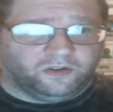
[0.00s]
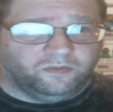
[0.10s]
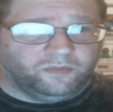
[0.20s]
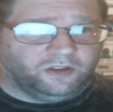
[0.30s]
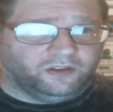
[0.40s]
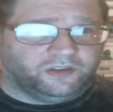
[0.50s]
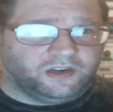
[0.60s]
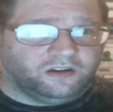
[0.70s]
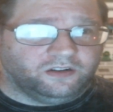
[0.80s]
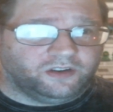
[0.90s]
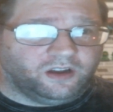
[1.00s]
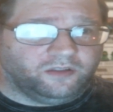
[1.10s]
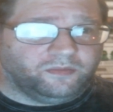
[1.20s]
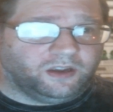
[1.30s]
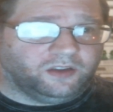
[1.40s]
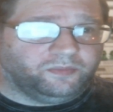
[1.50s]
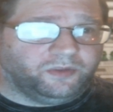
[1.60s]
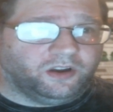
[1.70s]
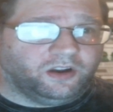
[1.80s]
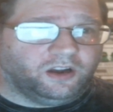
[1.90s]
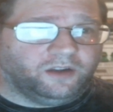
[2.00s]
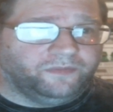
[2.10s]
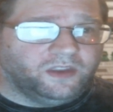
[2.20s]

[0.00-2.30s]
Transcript: list here is not the best, but